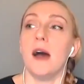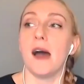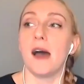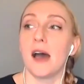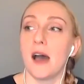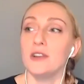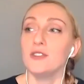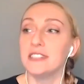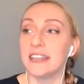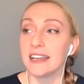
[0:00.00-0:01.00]
uh,
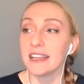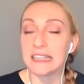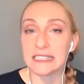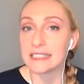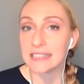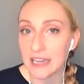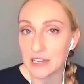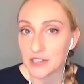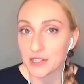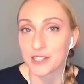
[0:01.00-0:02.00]
understanding the
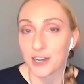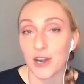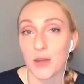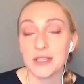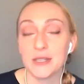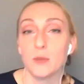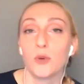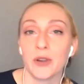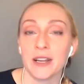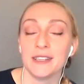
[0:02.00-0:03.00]
stage of the startup is
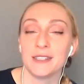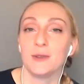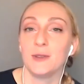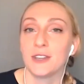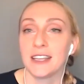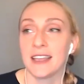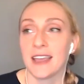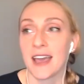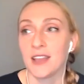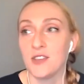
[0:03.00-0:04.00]
important. So
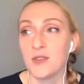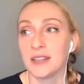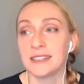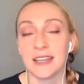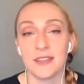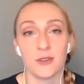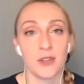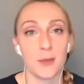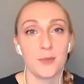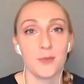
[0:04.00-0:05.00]
looking at, you can say through
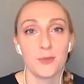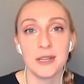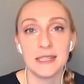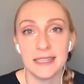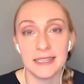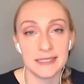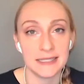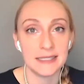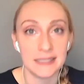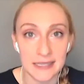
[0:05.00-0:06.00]
like pre-seed
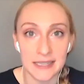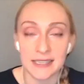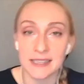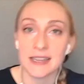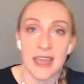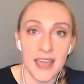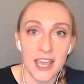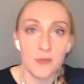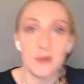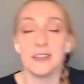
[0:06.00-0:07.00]
to seed,
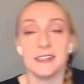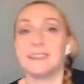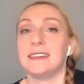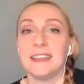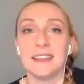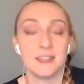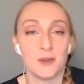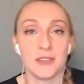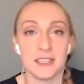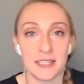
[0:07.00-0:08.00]
A, B, C, they
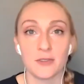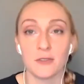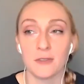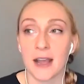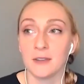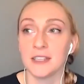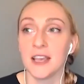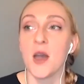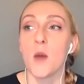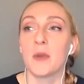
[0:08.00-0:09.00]
do all these different rounds.
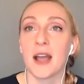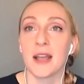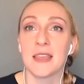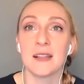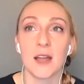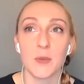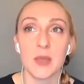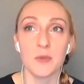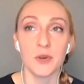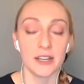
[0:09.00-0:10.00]
But I think a lot of
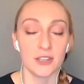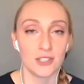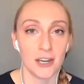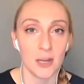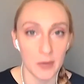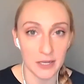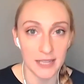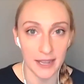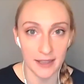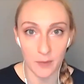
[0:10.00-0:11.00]
people hear startup and
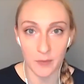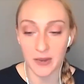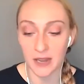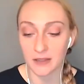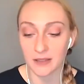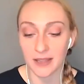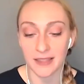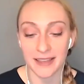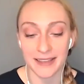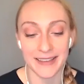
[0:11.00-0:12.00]
tech company and they
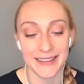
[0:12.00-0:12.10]
think,